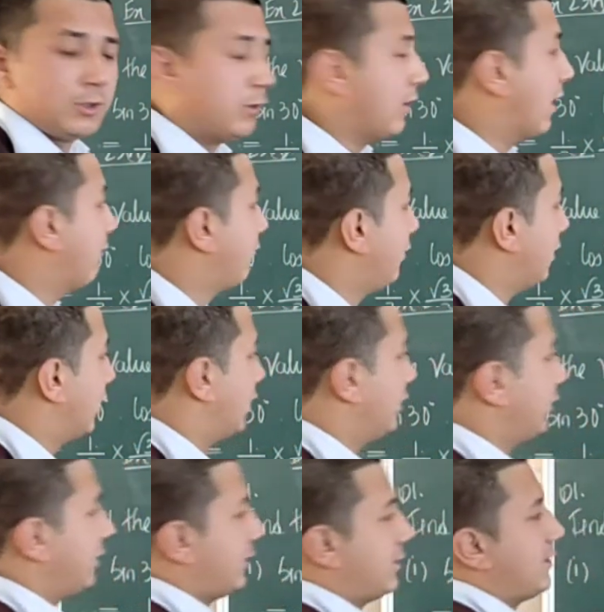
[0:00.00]
you have
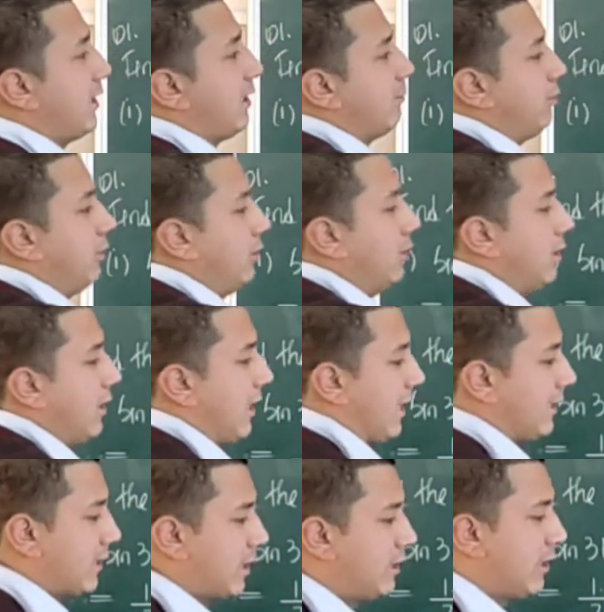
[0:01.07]
learned this table
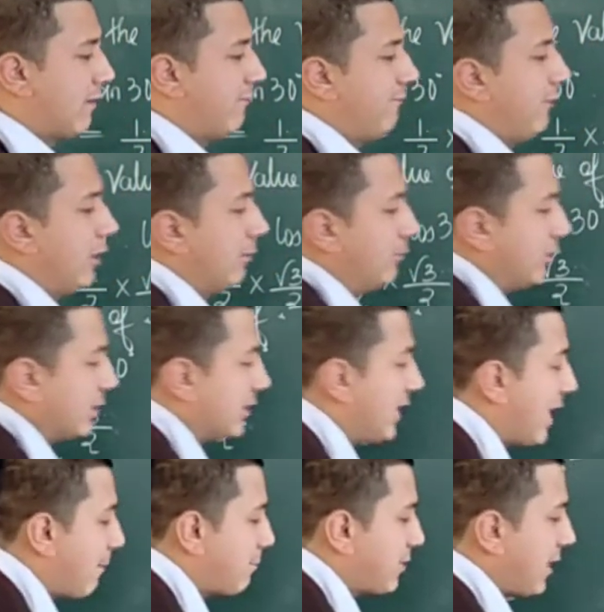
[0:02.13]
and then you have fill up these
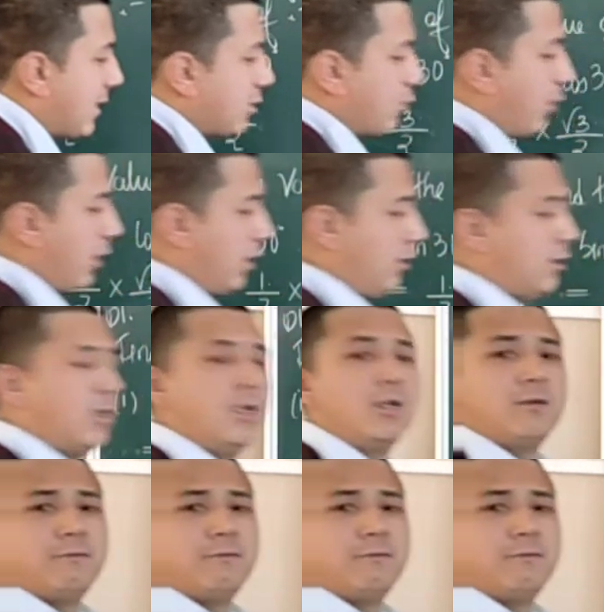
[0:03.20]
gaps as well.